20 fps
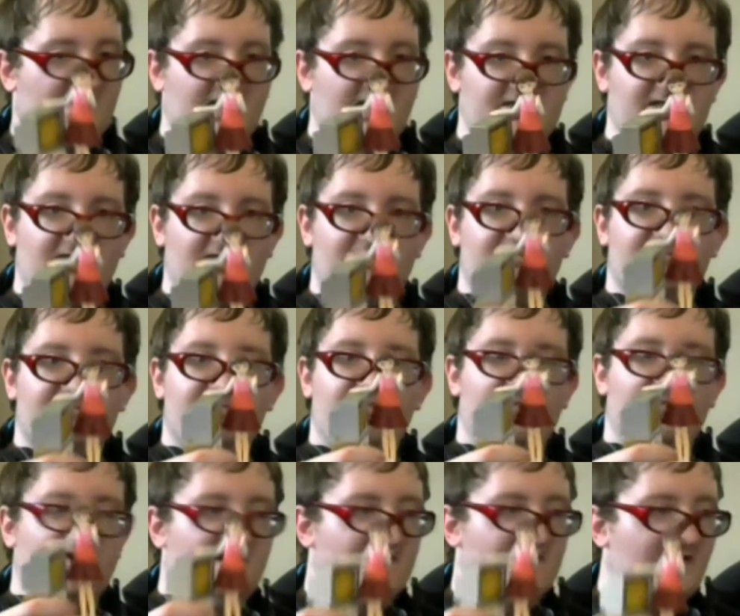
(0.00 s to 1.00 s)
actually a
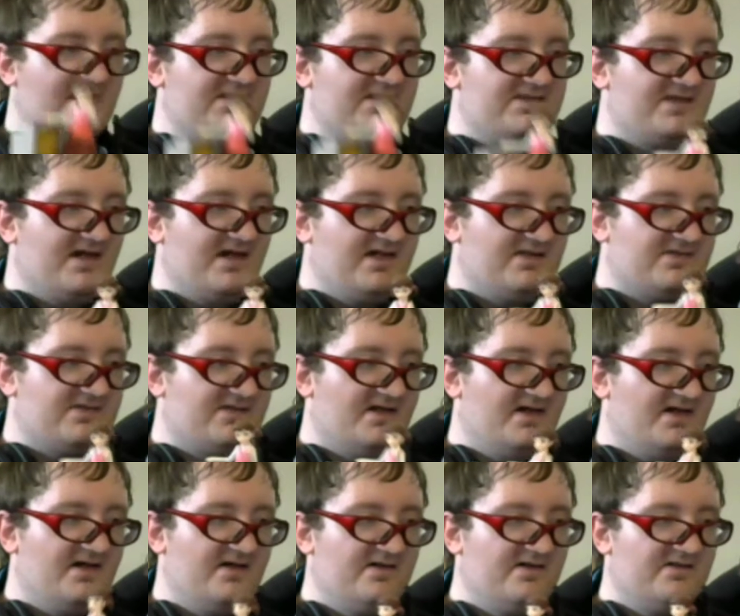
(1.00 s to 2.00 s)
pretty nice sized
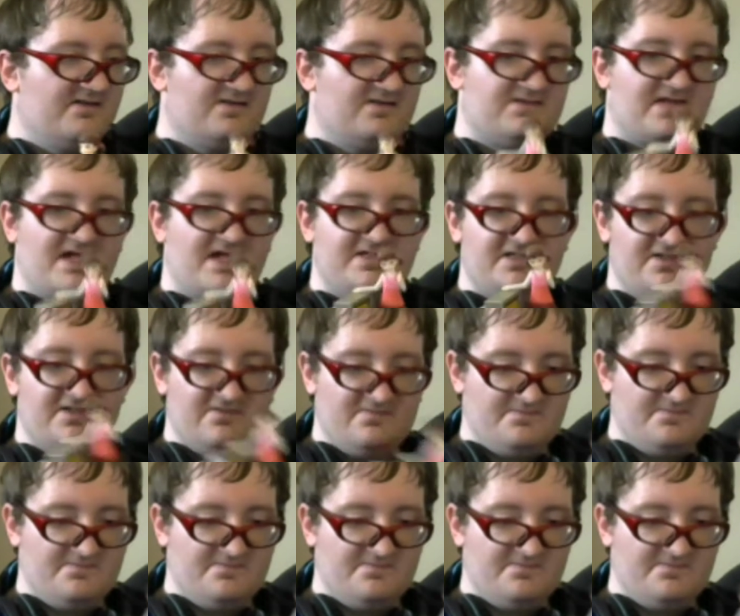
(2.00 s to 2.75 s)
statue.